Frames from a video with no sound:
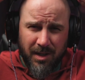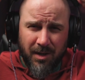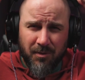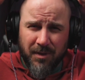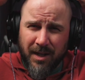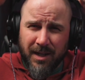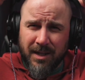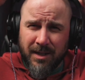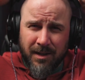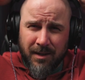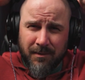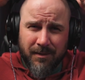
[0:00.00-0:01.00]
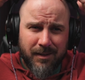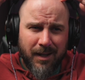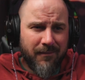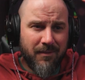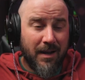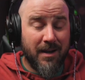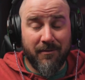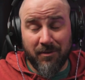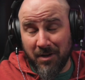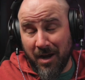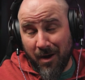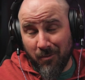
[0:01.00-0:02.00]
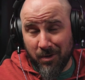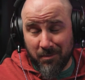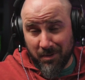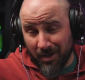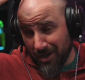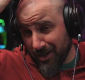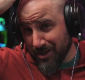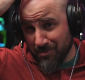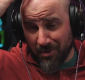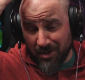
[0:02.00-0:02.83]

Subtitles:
I don't think I can get I never got one, but a hotspot.